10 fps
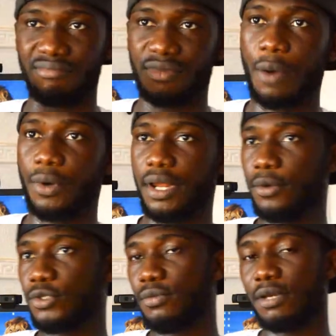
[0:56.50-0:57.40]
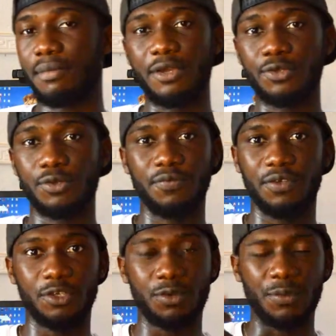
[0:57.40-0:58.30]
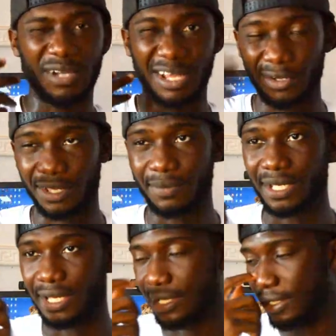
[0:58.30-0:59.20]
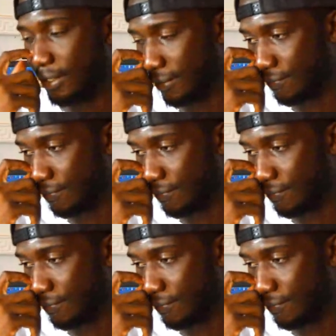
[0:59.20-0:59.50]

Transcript: And when I want to make my YouTube videos, people cannot hear me clearly.